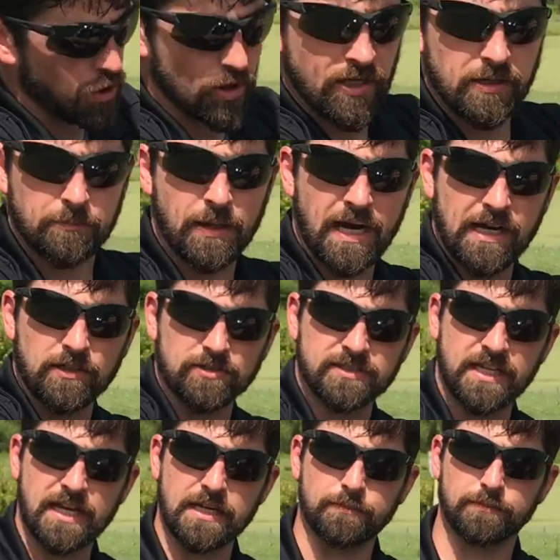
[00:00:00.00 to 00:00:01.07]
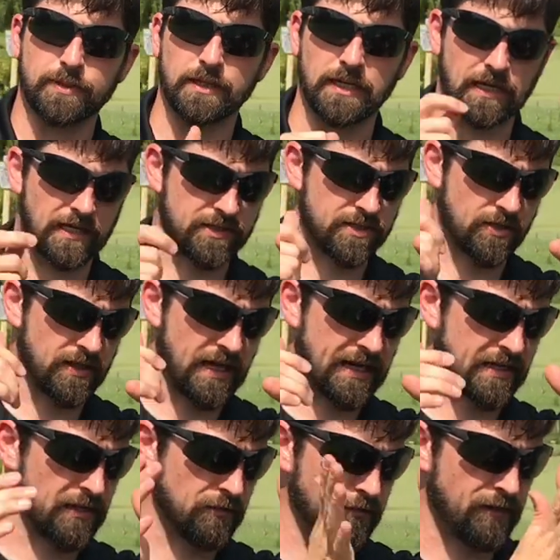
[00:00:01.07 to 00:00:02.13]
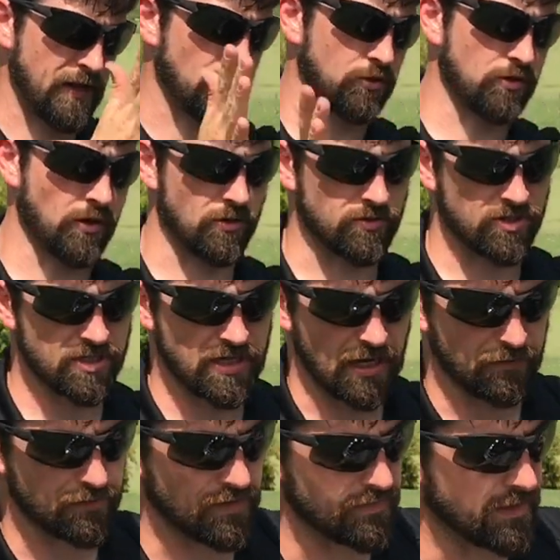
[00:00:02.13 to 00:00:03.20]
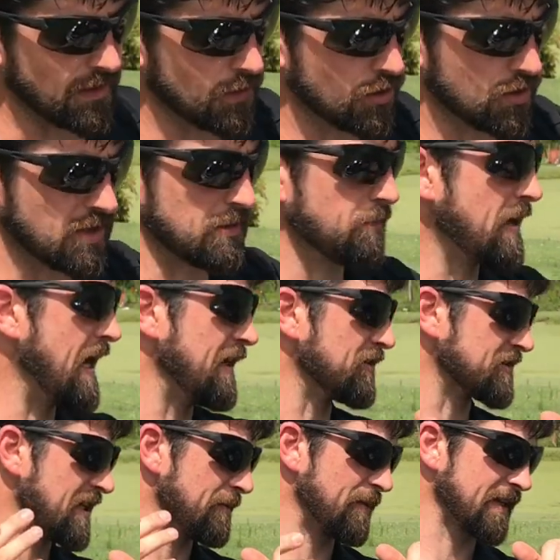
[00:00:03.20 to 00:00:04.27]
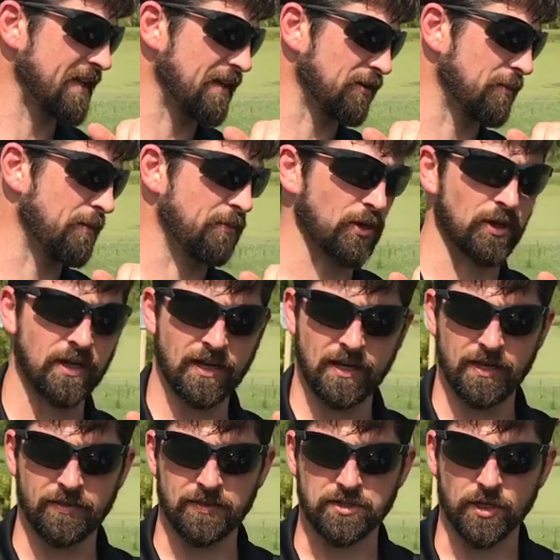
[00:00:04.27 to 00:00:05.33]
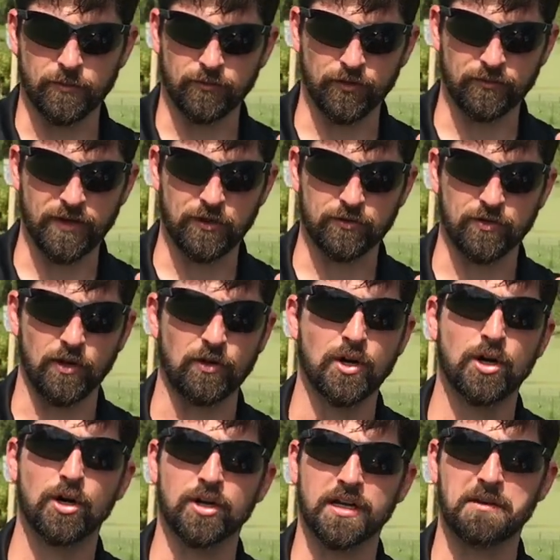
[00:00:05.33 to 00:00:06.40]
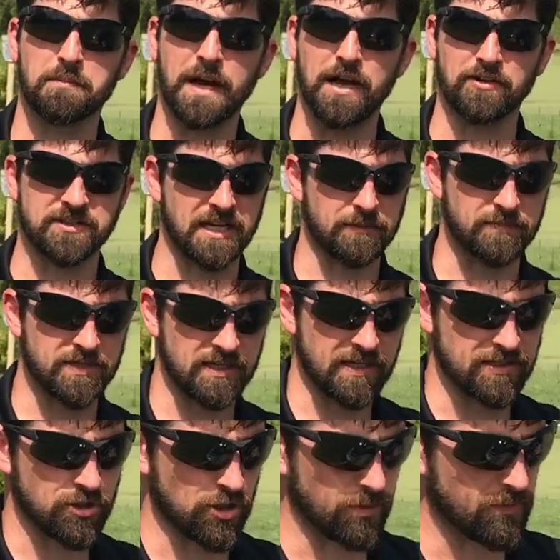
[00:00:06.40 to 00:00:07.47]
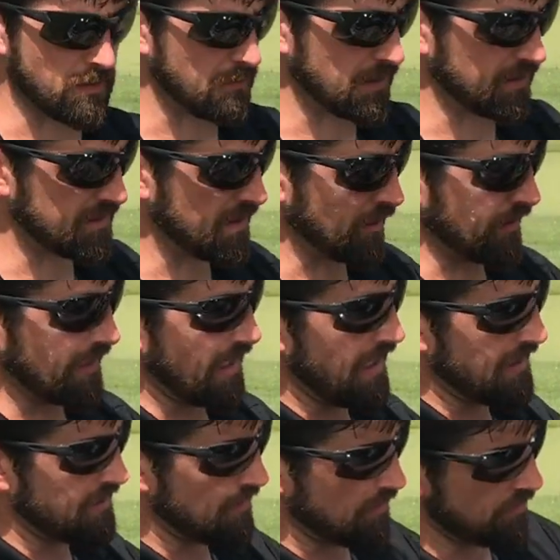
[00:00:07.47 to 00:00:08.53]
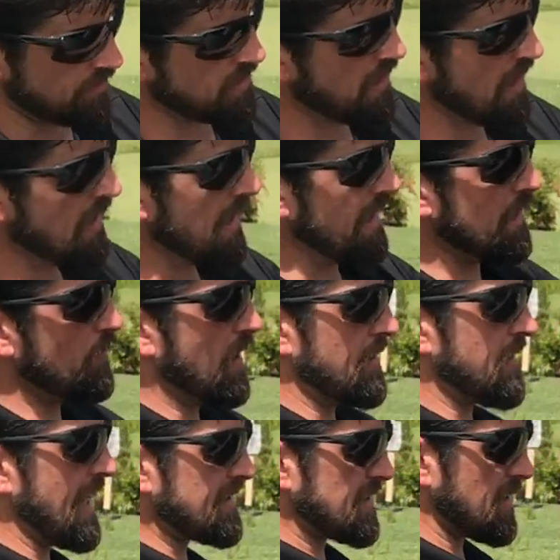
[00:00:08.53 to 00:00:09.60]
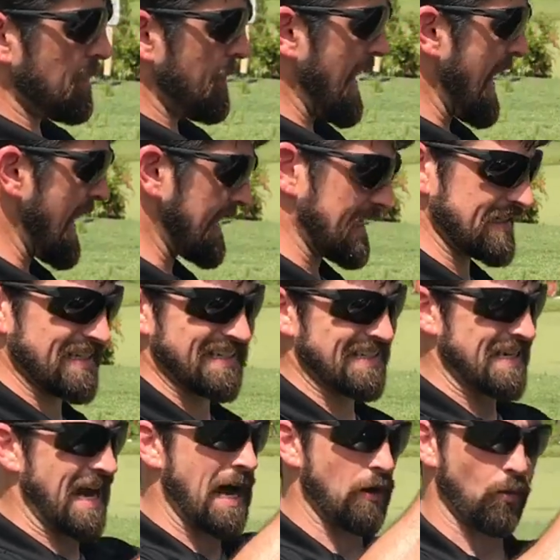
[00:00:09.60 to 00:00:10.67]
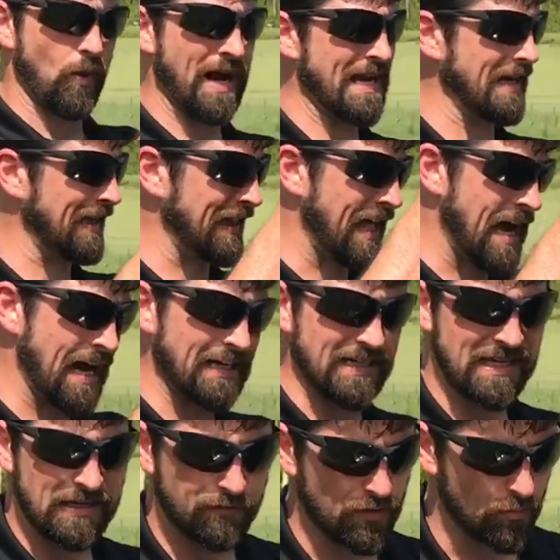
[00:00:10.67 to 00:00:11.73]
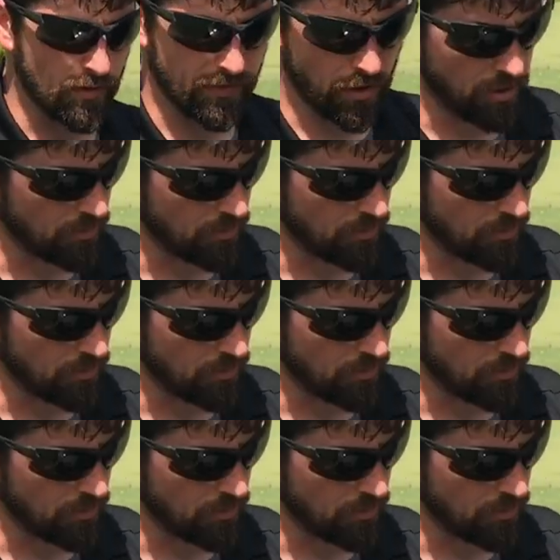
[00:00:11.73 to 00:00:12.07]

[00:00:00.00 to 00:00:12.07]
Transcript: hook and pile tape uh, so that I can Velcro stuff in there. Hook and pile tape. I can't remember the term for Velcro. Hook and pile tape is a term that military guys use. Anyway, that's the bag. It does not weigh a lot, even with